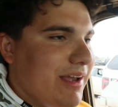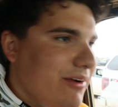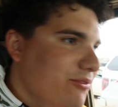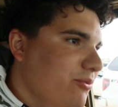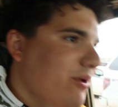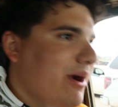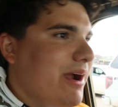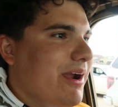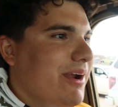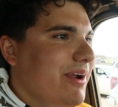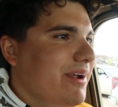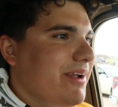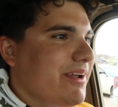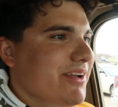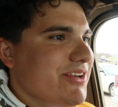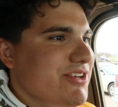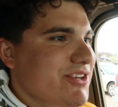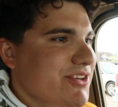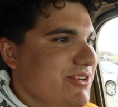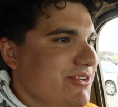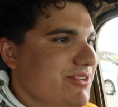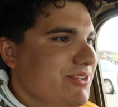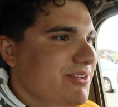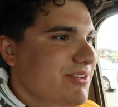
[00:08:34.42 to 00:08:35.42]
have wiring
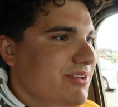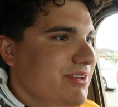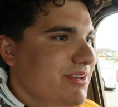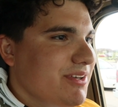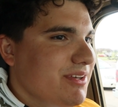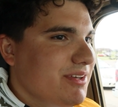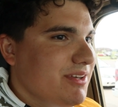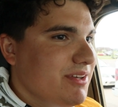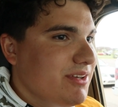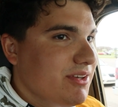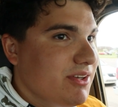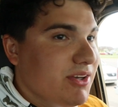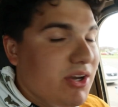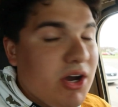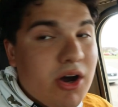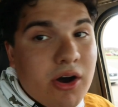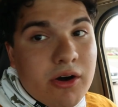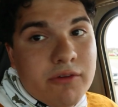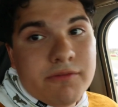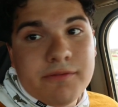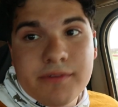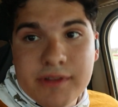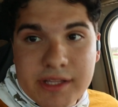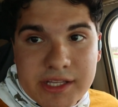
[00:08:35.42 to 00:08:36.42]
issues.
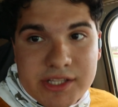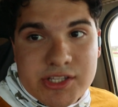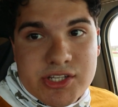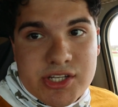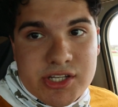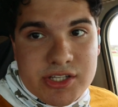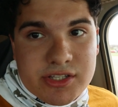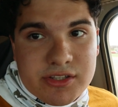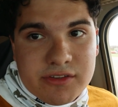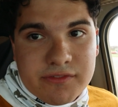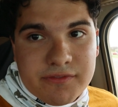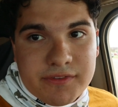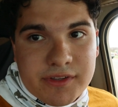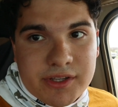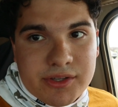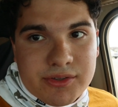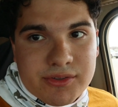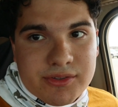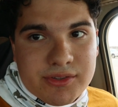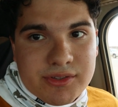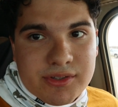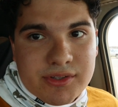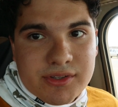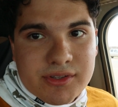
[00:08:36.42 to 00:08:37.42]
Hopefully it's just a
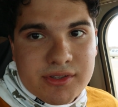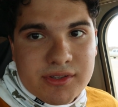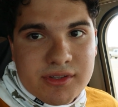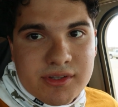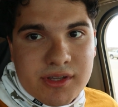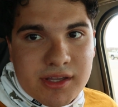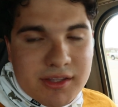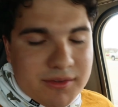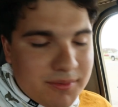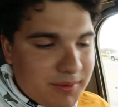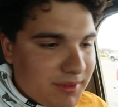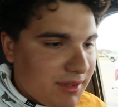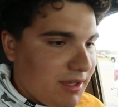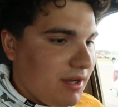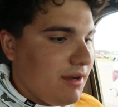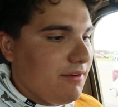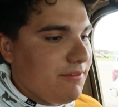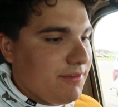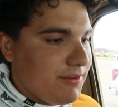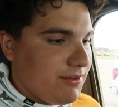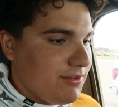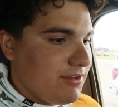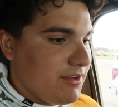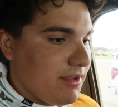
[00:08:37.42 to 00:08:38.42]
fuse. That's what the
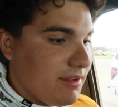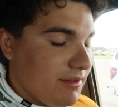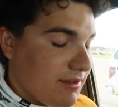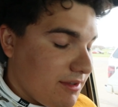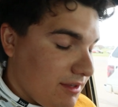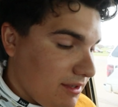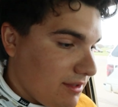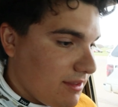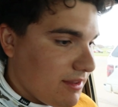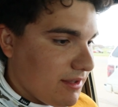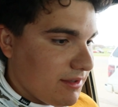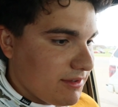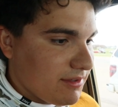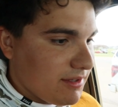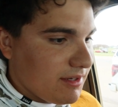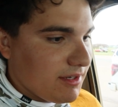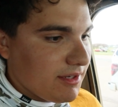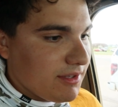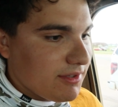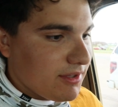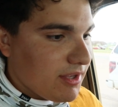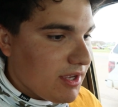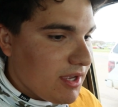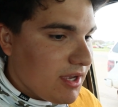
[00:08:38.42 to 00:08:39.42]
officer says he thinks it
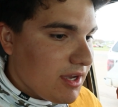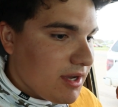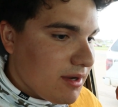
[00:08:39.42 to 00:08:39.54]
is.